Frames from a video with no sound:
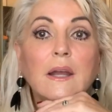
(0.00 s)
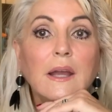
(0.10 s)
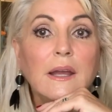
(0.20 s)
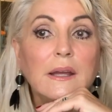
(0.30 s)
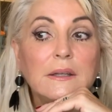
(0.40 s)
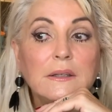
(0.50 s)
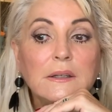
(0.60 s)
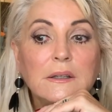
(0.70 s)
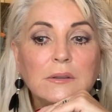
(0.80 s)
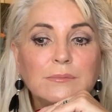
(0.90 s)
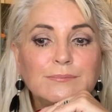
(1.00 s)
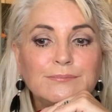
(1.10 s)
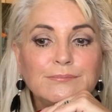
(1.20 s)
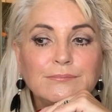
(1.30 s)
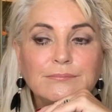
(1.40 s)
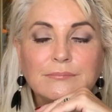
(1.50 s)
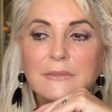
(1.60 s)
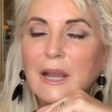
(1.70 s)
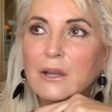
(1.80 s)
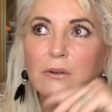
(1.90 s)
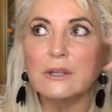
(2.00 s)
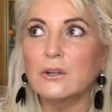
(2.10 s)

And um, I only